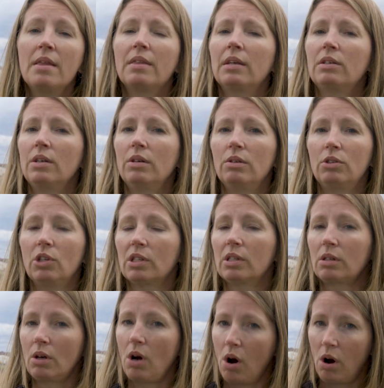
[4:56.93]
then you
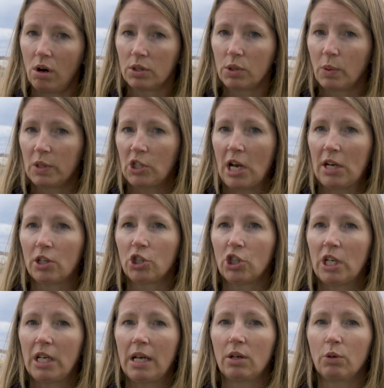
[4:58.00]
just call Switch
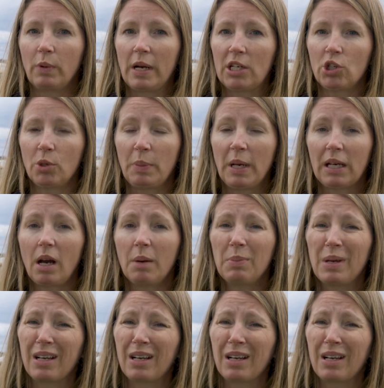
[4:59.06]
Energy and arrange a pickup.